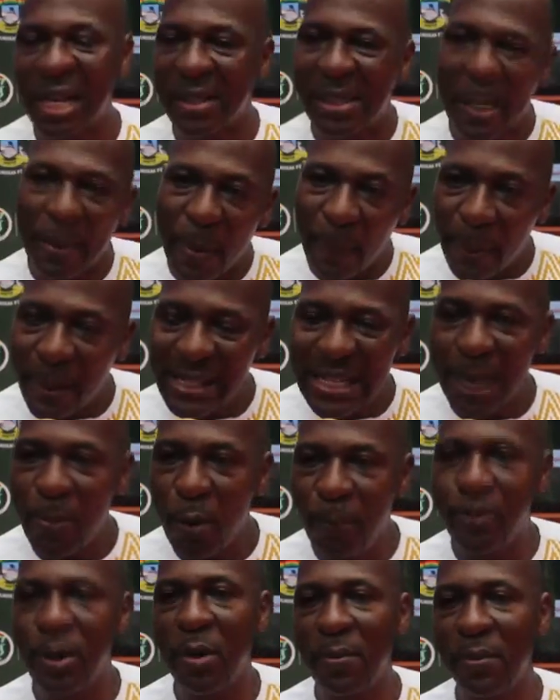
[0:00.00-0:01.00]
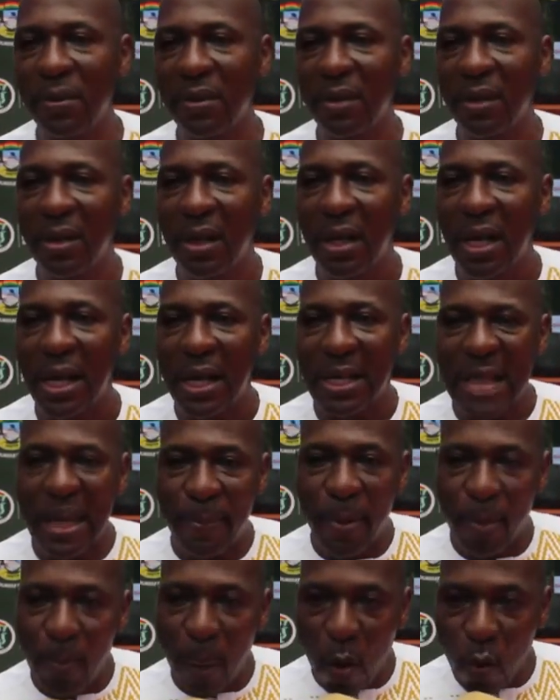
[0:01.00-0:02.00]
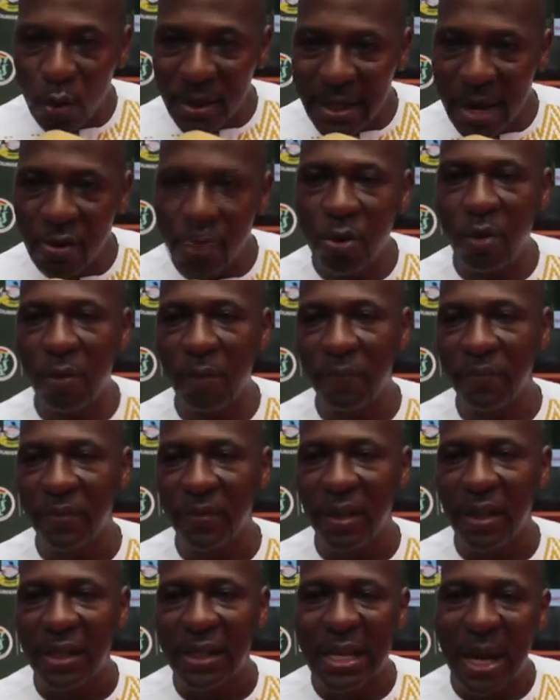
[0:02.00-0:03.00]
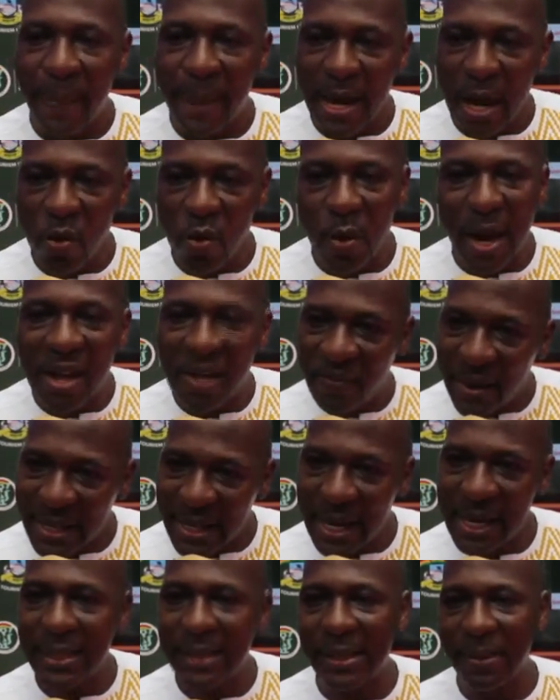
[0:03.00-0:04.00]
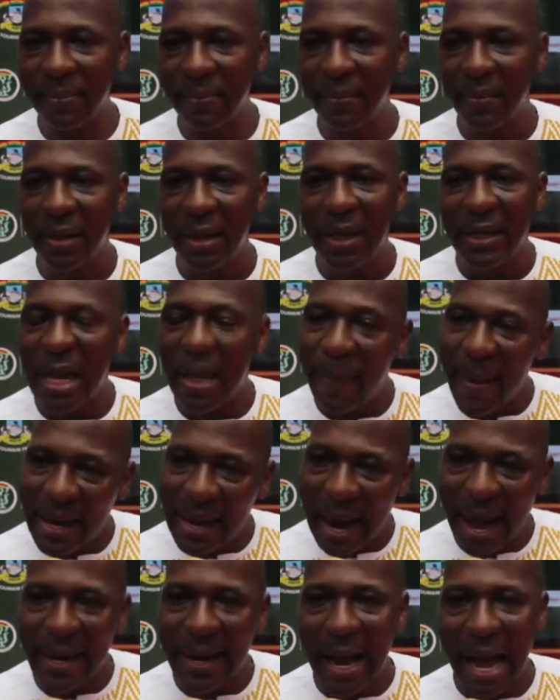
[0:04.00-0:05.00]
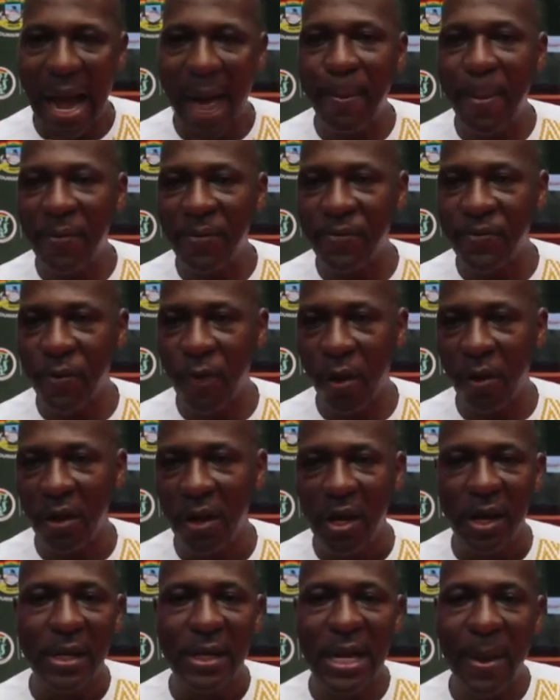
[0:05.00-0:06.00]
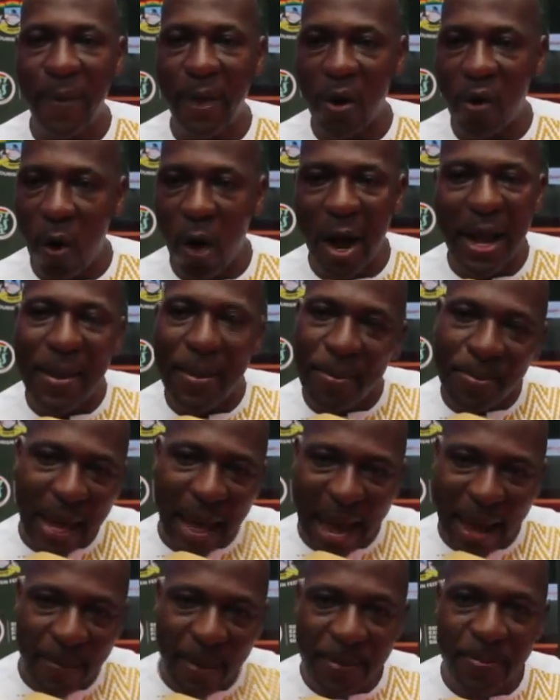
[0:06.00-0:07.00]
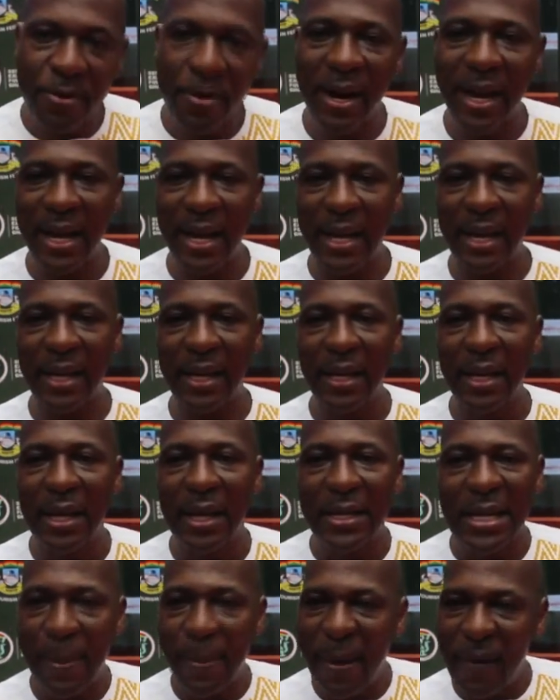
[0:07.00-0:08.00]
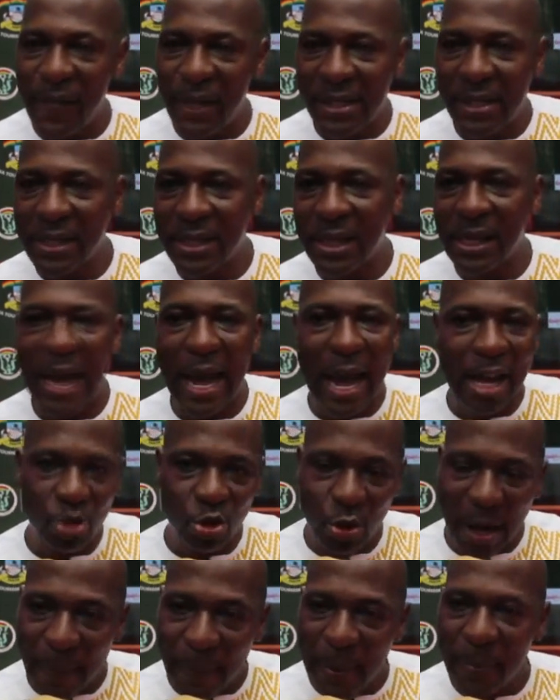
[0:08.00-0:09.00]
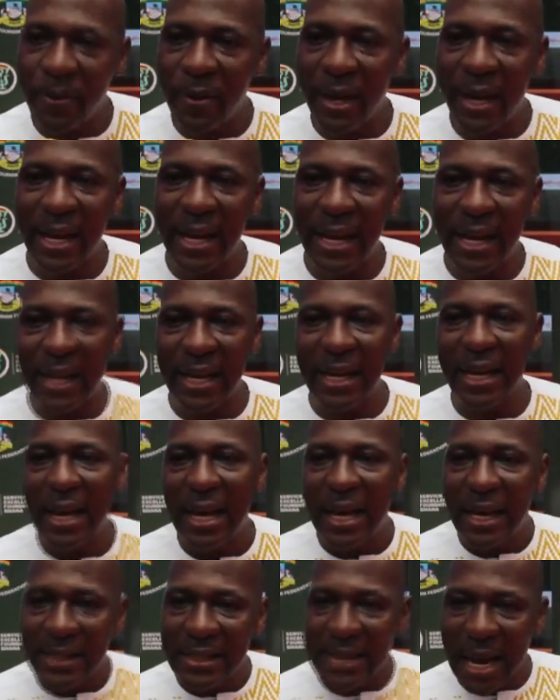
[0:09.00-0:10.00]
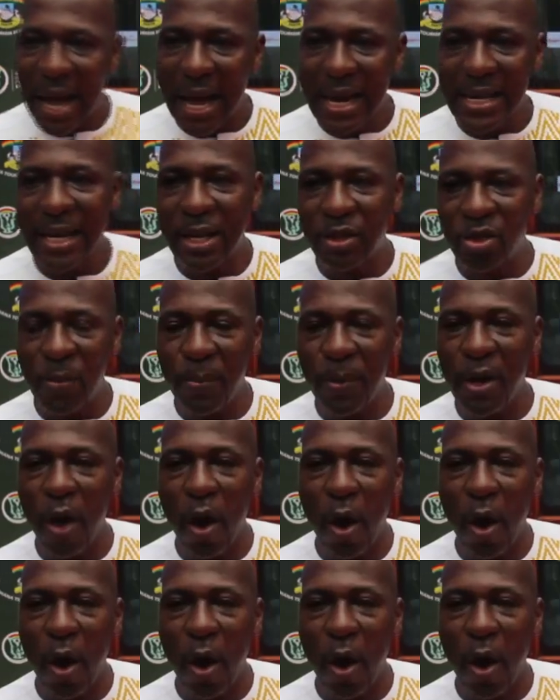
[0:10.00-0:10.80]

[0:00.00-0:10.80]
yes, I be pejamubium, you be bongo de ro, you be young evangelism, you be kaka a month for, you be quite in my bebre. Yabe visiti asuye bibri na yetumi